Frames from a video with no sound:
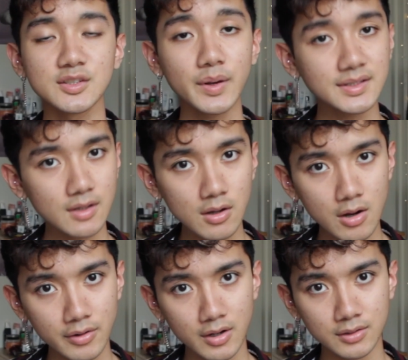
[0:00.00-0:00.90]
So I
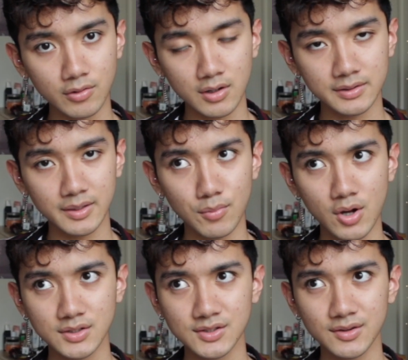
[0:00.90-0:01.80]
saw Ariana Grande
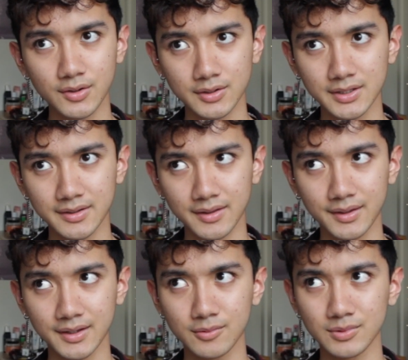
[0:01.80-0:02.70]
March 30th, I
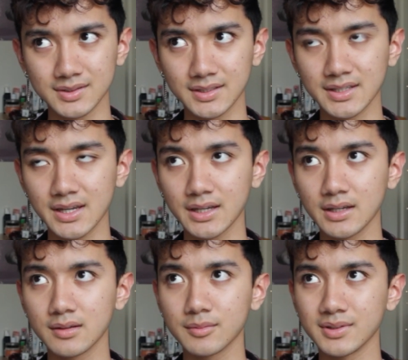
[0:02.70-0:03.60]
think, was the day.